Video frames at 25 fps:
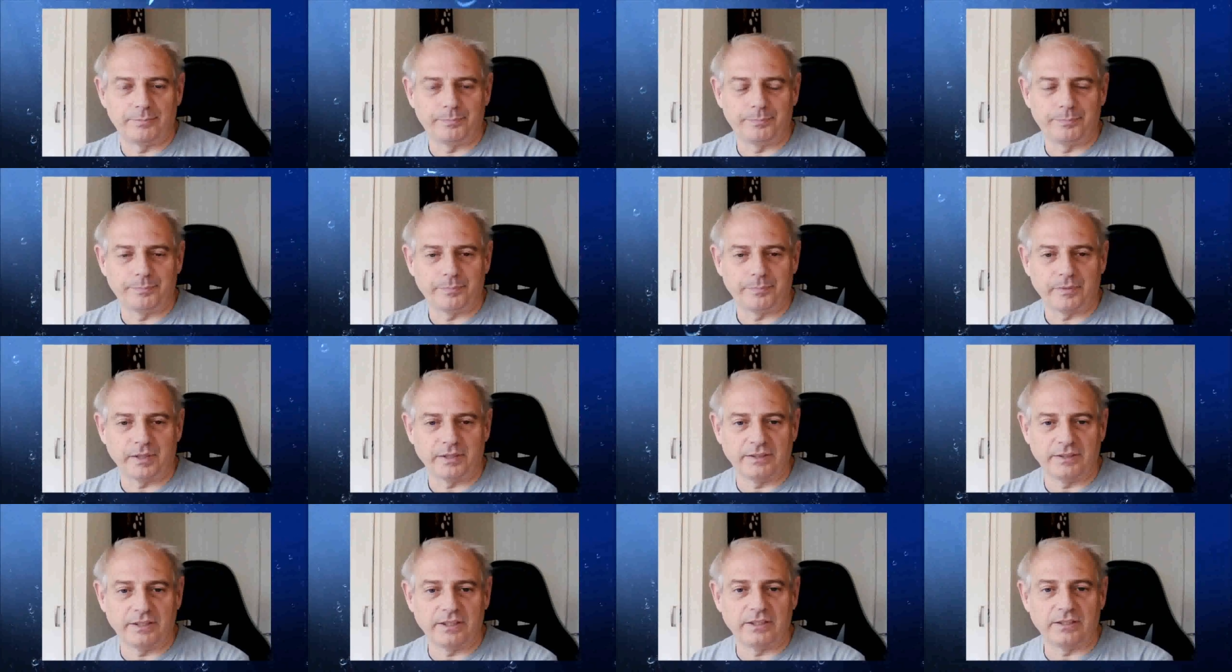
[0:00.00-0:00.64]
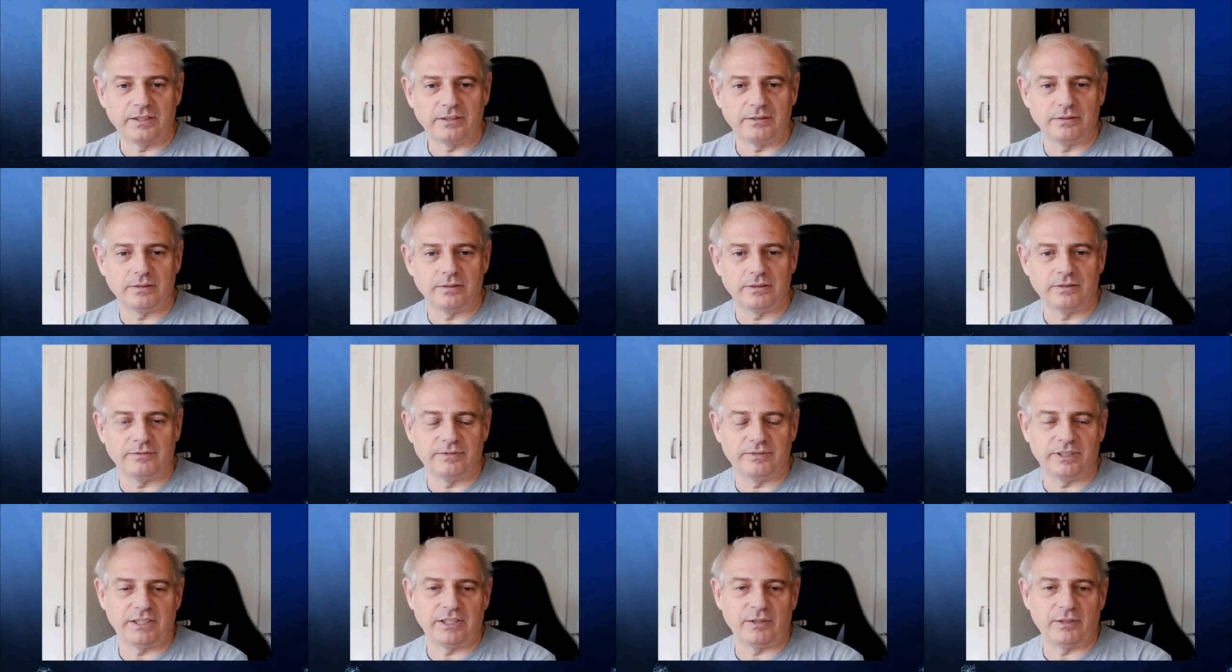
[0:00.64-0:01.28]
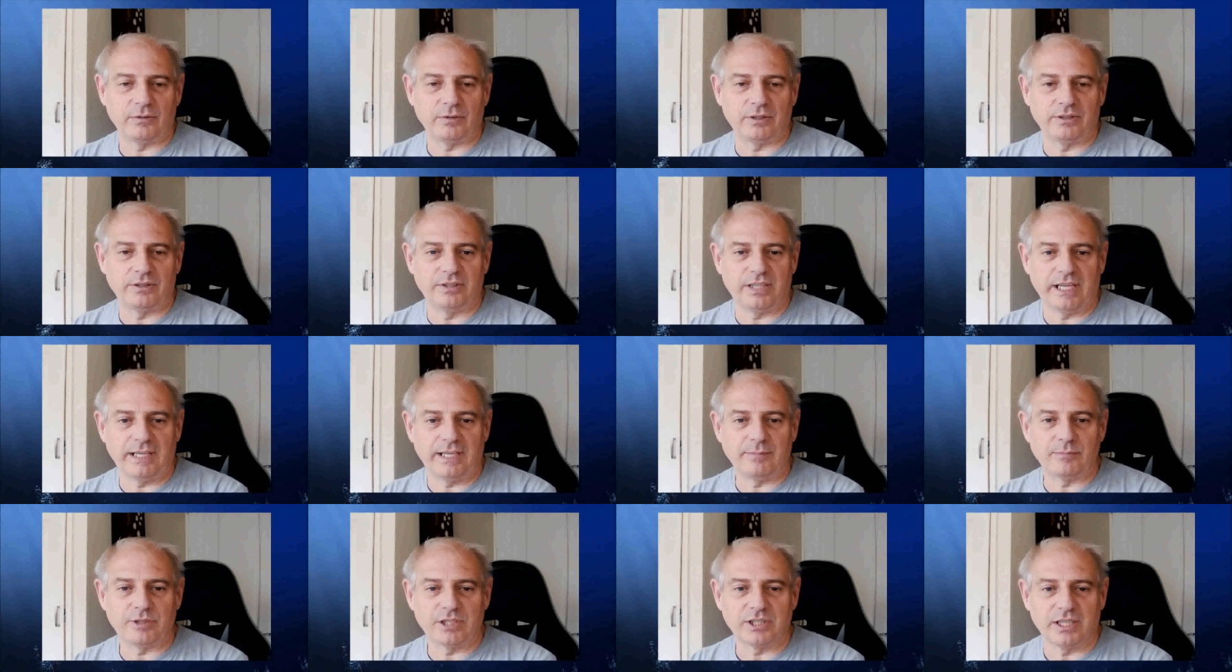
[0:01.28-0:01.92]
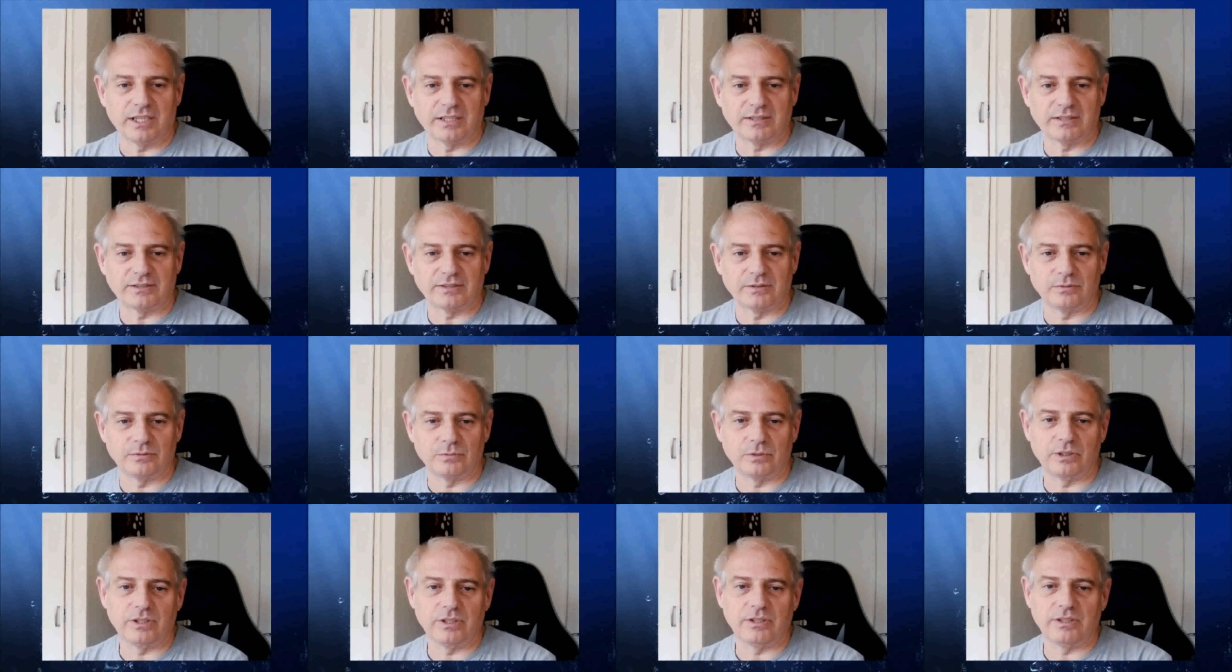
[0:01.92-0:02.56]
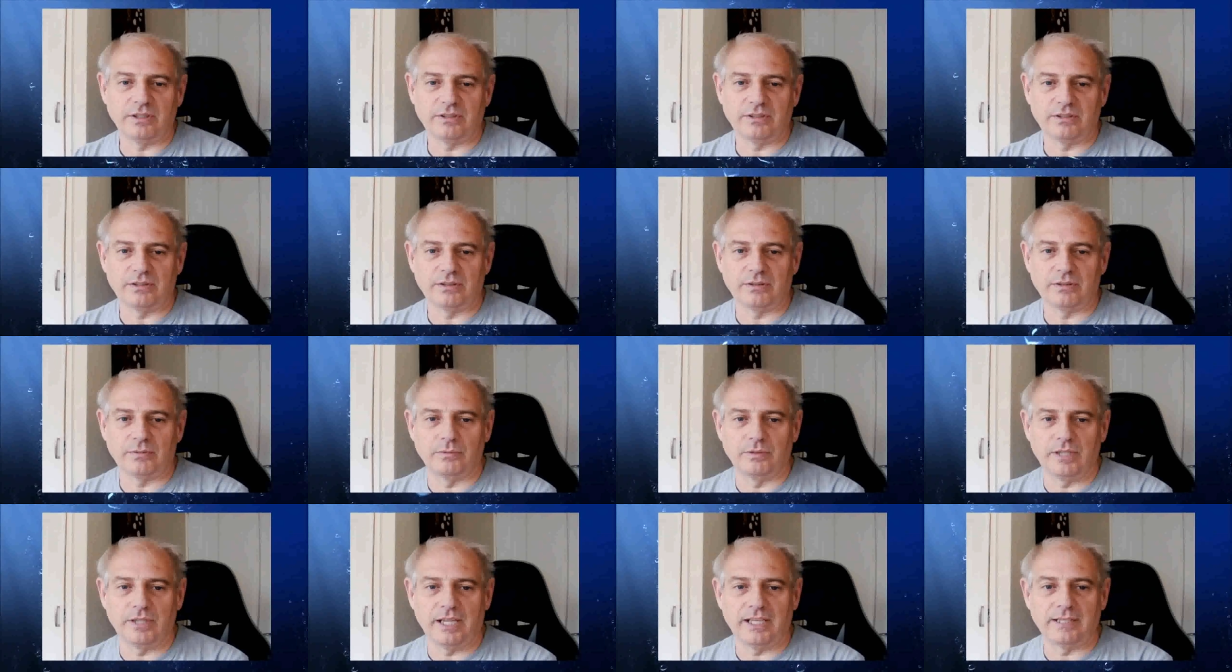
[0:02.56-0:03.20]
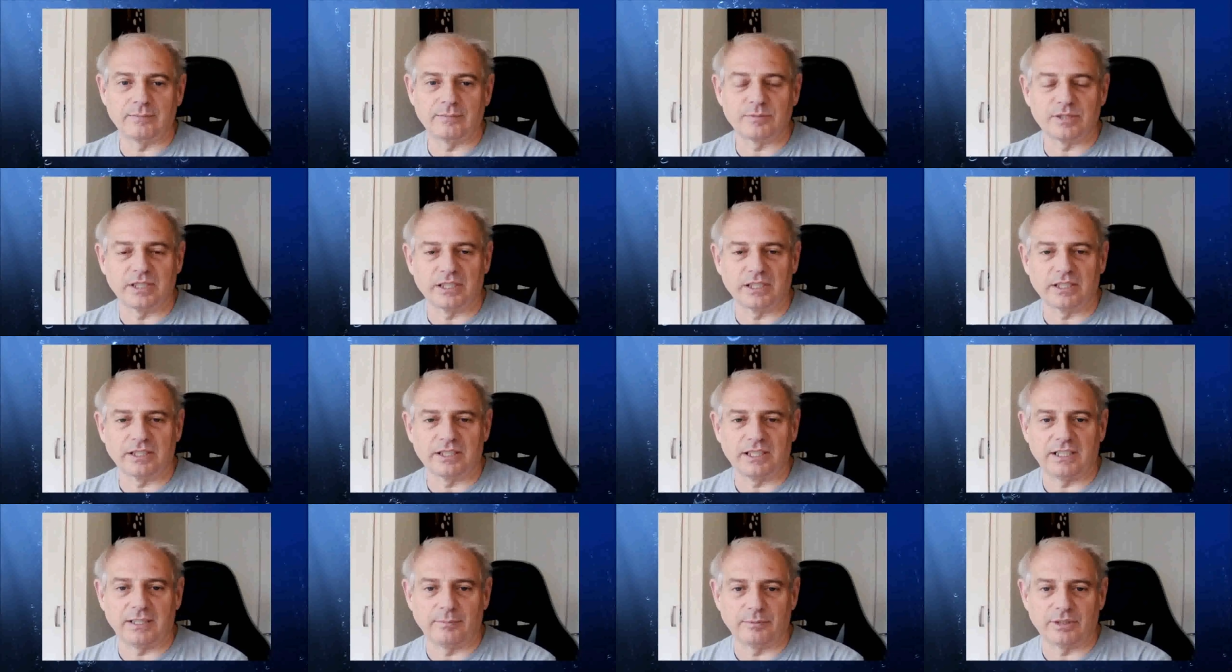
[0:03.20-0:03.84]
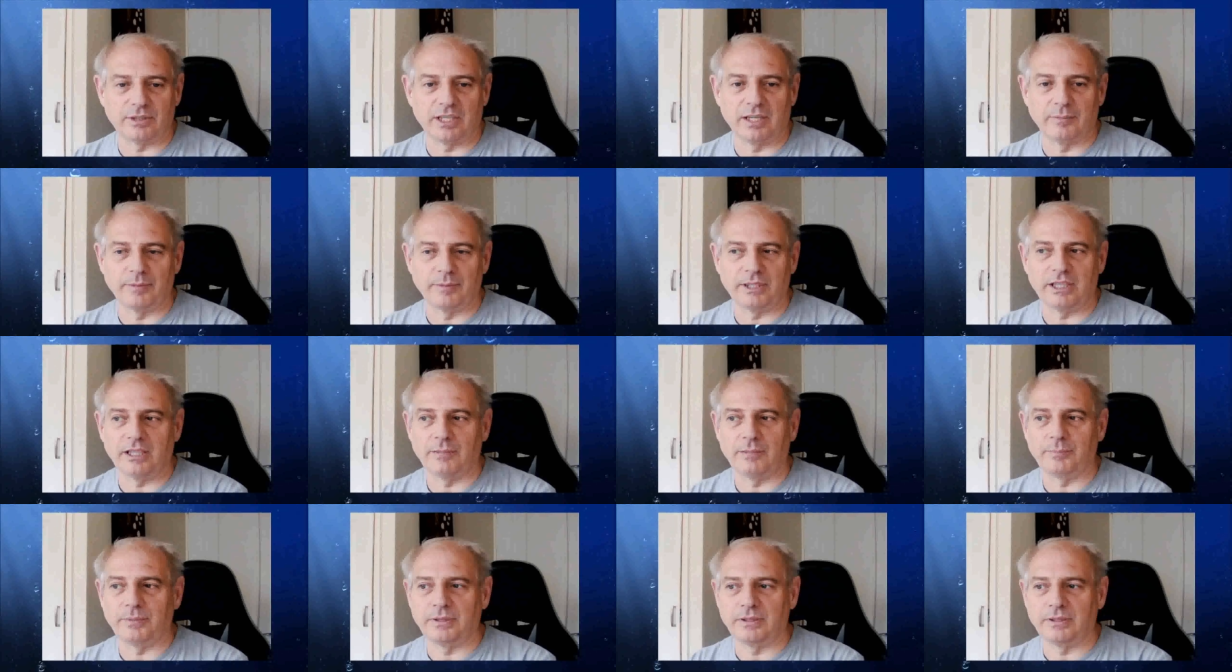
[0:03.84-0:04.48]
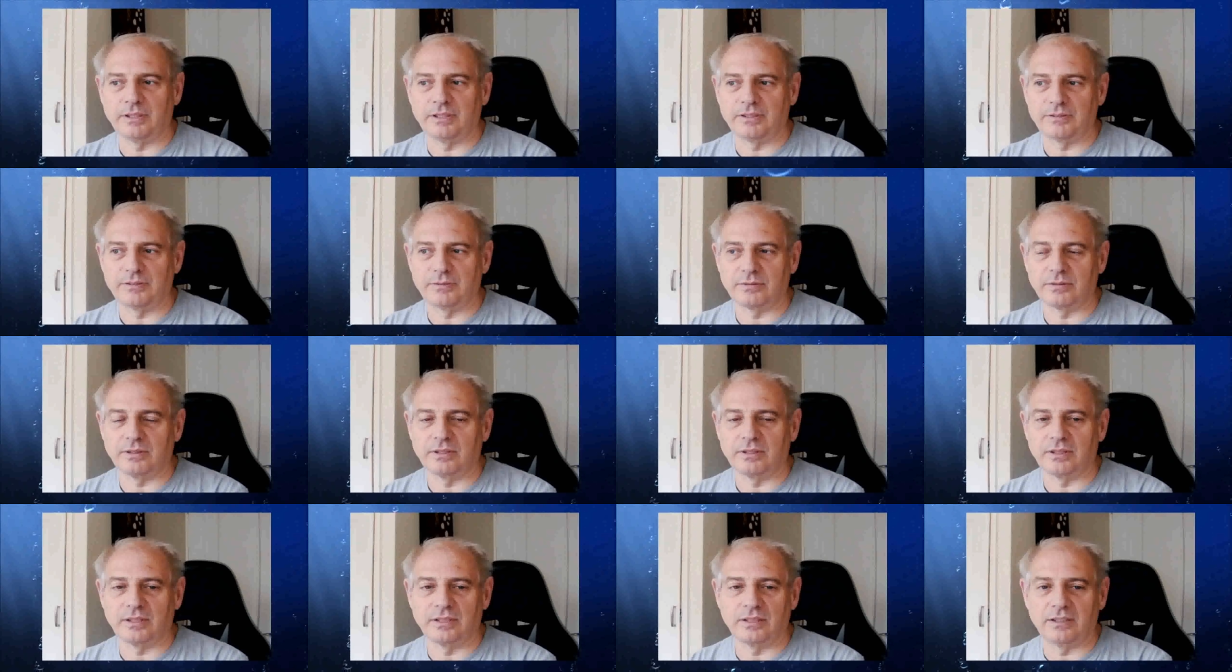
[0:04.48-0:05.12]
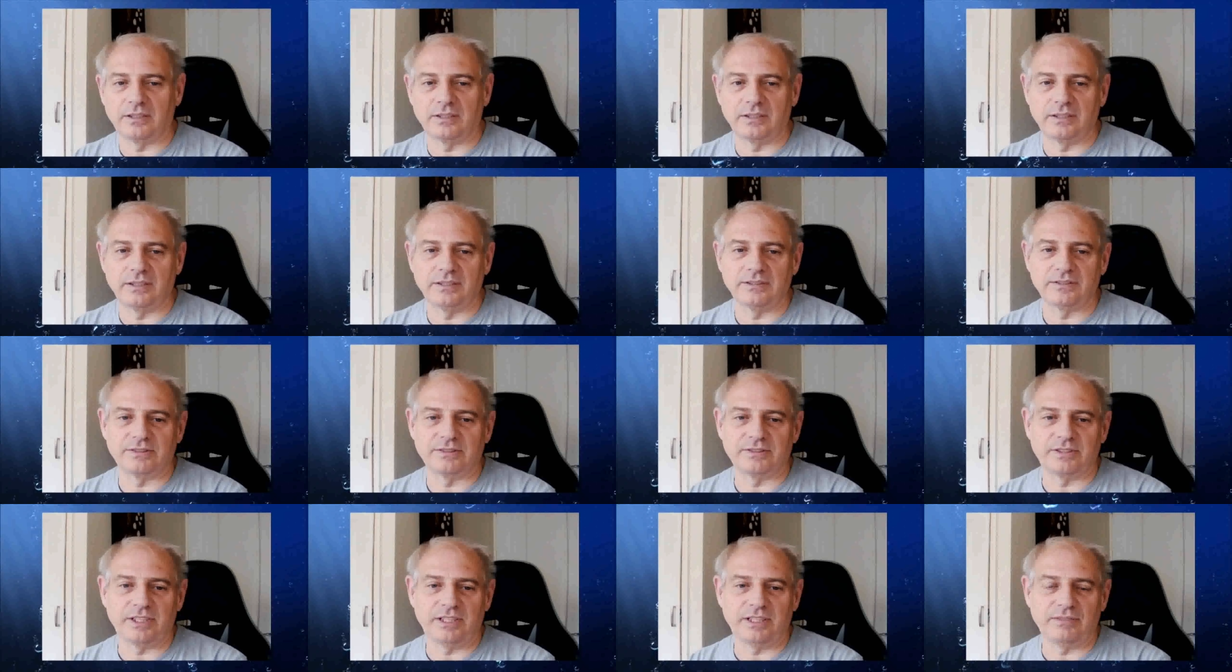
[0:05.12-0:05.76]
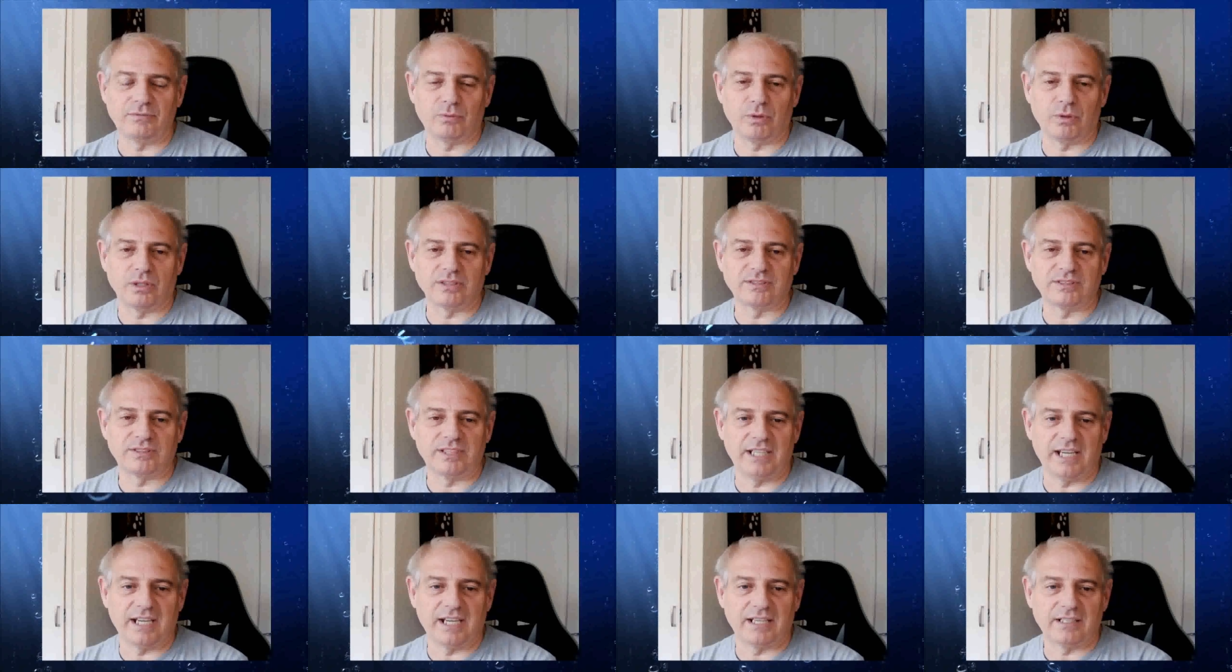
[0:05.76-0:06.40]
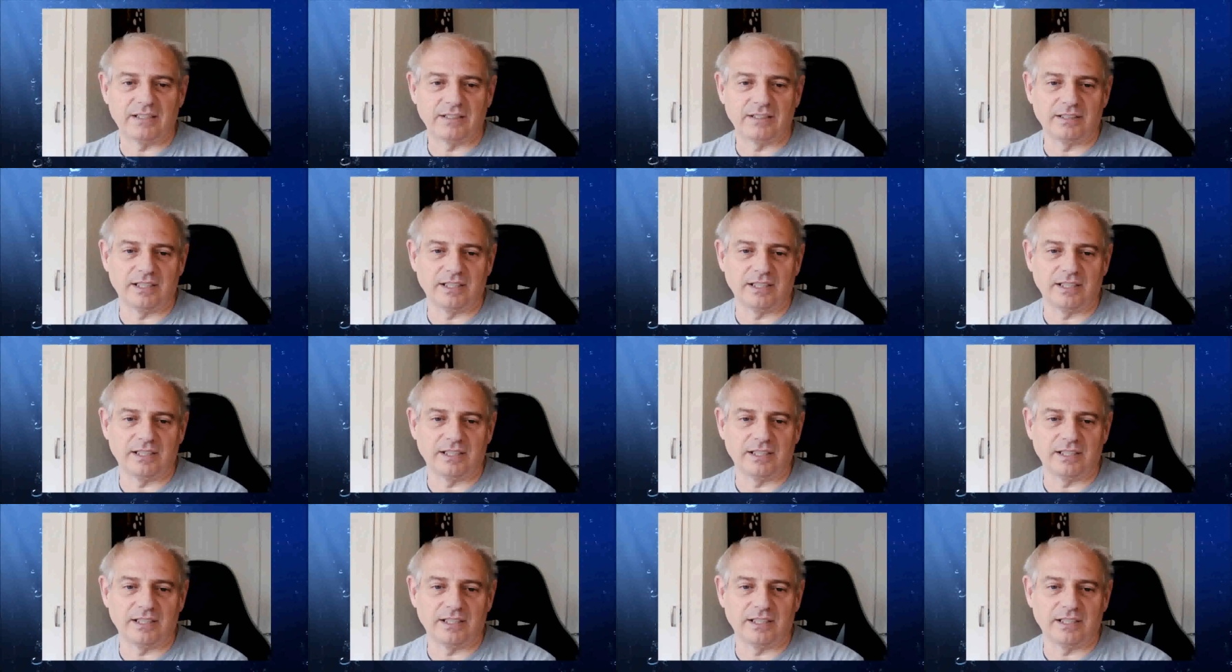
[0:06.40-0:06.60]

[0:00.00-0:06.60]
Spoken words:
I did a video on name checks, and one of the names that keep coming up in this is Steve Wozniak.